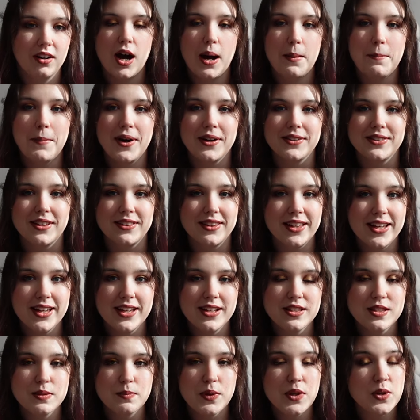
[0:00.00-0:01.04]
among the
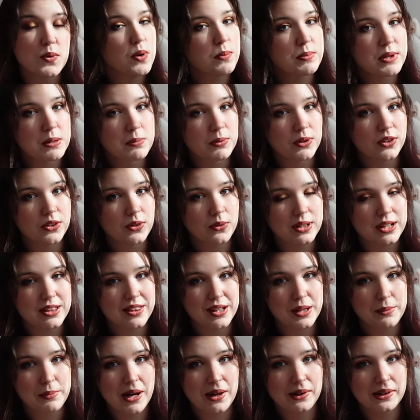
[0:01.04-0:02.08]
lands, but you won't be able to do
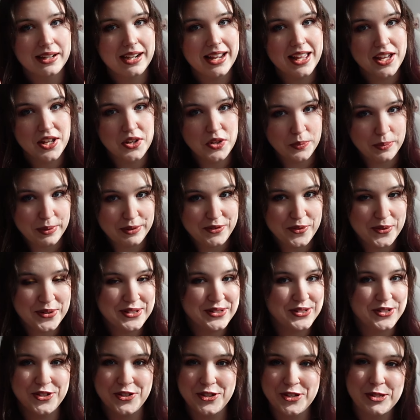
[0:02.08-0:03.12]
anything about it, and you'll be
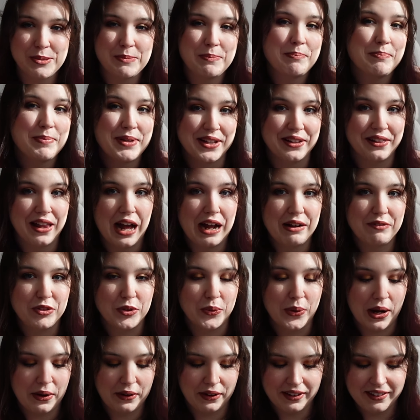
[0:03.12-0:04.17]
forced to just be alive
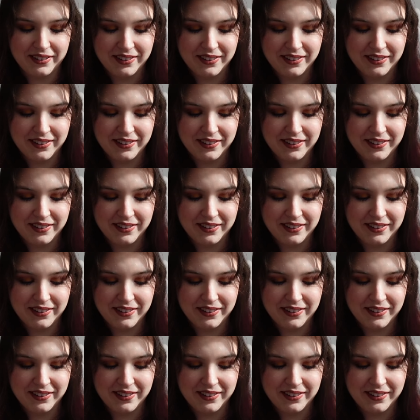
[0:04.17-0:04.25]
throughout it.